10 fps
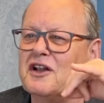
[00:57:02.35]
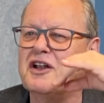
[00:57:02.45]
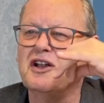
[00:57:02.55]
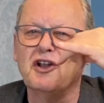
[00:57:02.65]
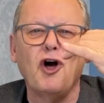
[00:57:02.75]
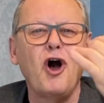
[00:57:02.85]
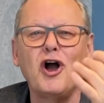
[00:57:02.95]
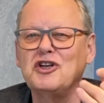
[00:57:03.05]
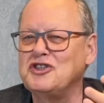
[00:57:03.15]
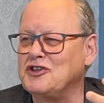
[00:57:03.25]

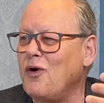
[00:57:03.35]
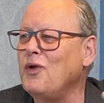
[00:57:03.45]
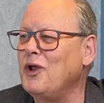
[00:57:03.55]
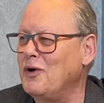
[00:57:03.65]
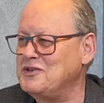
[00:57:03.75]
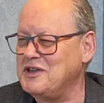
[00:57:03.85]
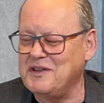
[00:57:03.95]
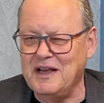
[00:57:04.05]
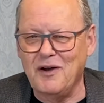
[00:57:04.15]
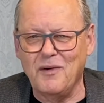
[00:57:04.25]
long solos
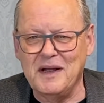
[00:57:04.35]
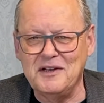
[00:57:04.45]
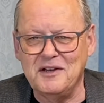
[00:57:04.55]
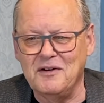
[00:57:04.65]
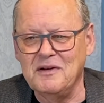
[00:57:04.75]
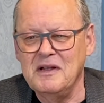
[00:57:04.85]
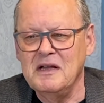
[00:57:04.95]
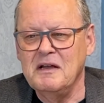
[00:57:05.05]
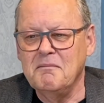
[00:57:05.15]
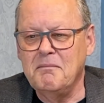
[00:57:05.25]
that they go into.
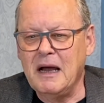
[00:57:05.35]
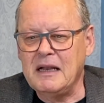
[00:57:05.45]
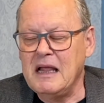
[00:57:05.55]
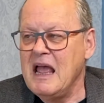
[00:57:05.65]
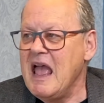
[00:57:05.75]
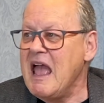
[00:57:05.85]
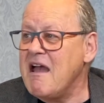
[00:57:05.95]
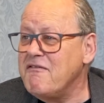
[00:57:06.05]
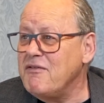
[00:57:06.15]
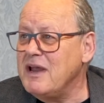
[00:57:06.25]
But
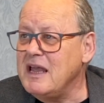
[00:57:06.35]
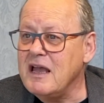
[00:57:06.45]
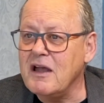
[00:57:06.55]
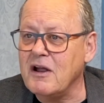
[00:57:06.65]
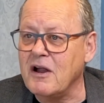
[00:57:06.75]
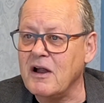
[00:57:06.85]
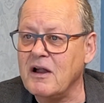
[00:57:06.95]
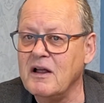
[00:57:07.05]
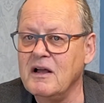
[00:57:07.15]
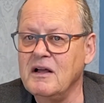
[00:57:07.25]
every
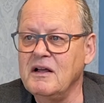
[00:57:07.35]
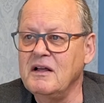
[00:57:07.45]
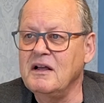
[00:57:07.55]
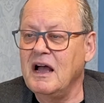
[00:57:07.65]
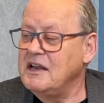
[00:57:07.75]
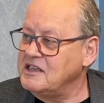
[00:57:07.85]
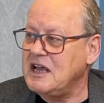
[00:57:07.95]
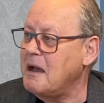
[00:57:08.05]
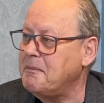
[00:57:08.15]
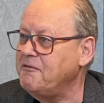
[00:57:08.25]
year, and this
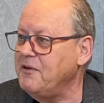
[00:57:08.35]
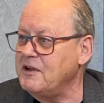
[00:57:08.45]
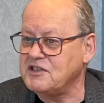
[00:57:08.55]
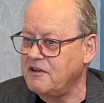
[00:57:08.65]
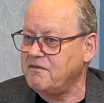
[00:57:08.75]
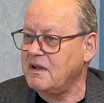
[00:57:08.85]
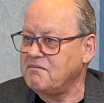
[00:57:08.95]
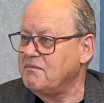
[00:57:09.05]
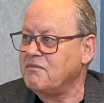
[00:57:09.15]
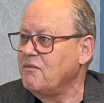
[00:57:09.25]
happened for years,
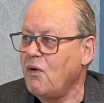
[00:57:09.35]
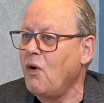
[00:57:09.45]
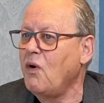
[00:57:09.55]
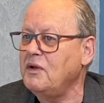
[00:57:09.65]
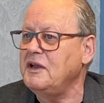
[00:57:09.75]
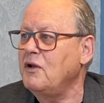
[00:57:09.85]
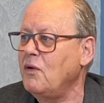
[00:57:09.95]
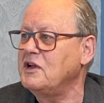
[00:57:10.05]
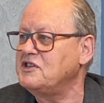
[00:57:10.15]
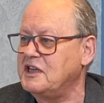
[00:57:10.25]
I've only
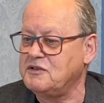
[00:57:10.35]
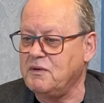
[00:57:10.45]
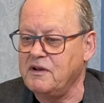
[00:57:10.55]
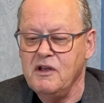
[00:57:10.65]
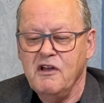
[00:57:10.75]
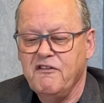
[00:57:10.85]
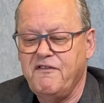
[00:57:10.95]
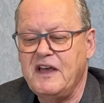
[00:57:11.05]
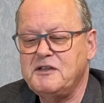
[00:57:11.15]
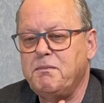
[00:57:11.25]
noticed this when
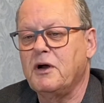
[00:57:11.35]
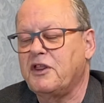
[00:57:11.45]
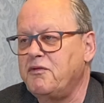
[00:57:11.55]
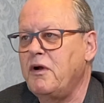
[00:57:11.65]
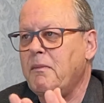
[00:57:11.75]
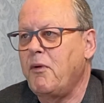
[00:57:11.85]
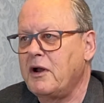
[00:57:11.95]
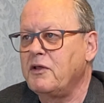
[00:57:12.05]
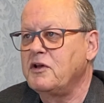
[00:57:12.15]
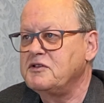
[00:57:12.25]
Facebook threw up
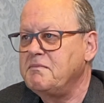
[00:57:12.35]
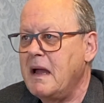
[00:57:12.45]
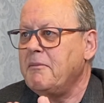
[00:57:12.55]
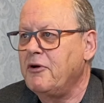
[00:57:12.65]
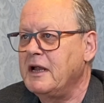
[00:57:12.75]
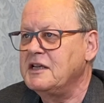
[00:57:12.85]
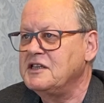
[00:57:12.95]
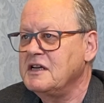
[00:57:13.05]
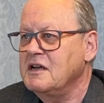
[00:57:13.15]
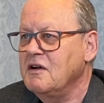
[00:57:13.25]
one of those
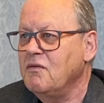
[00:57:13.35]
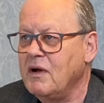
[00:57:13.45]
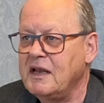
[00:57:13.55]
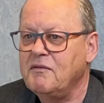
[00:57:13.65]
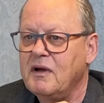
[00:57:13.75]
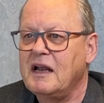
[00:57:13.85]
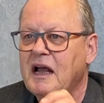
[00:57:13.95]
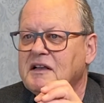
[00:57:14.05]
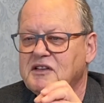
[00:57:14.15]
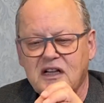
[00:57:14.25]
memories when
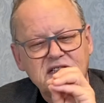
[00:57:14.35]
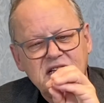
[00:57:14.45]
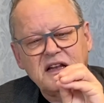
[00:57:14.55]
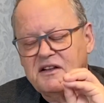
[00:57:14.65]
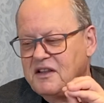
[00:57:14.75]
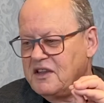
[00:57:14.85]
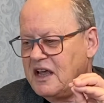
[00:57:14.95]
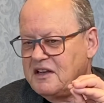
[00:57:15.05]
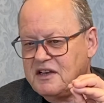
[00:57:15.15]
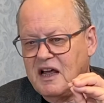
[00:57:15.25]
I said
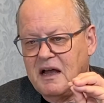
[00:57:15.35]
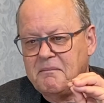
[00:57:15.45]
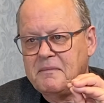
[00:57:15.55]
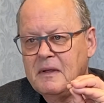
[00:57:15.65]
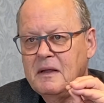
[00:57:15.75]
that, the